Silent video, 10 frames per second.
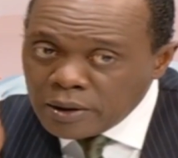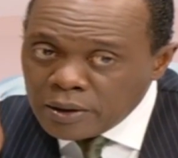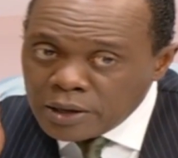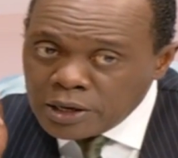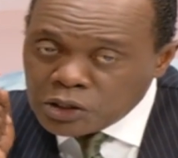
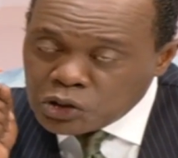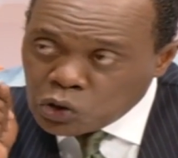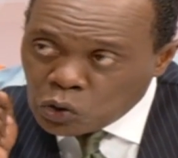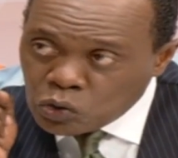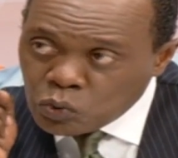he
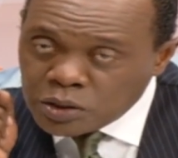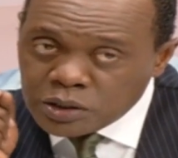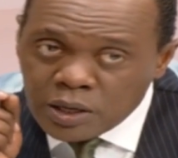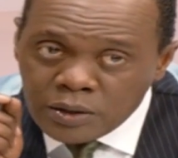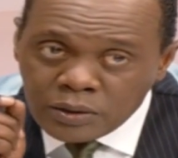shouldn't
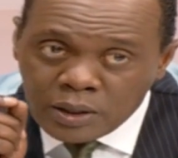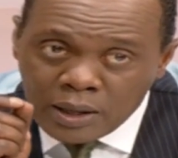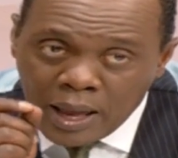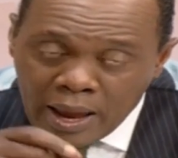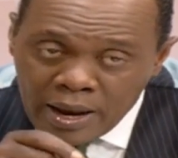return the
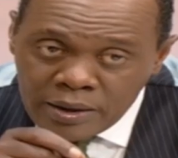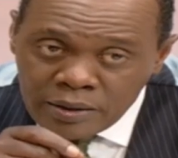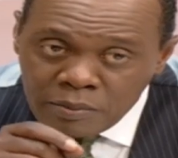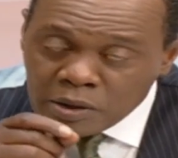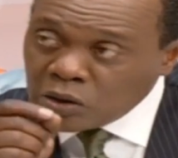
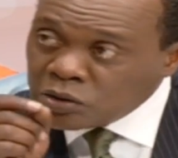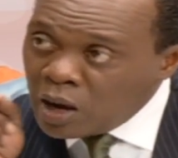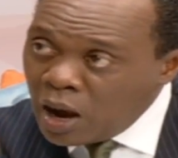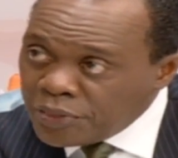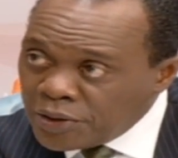land because
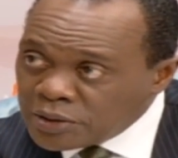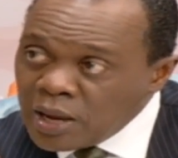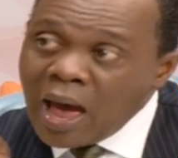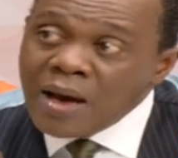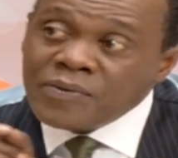
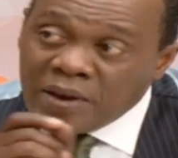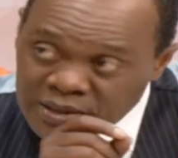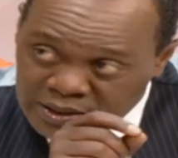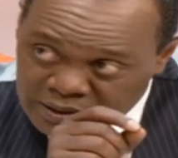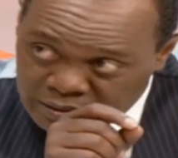others haven't?